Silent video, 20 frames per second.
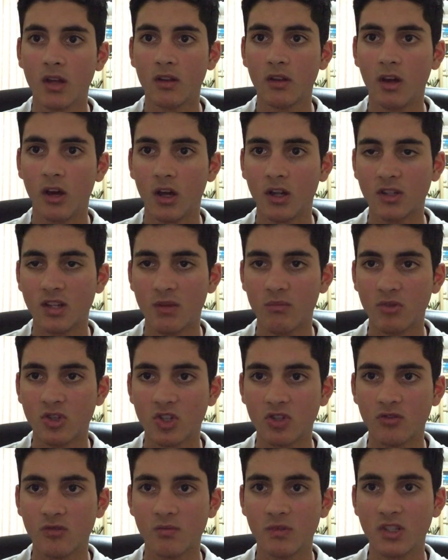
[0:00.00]

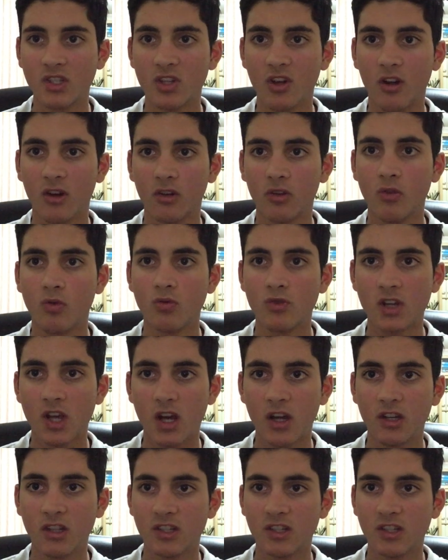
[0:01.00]
temperatures would be starting to cool down,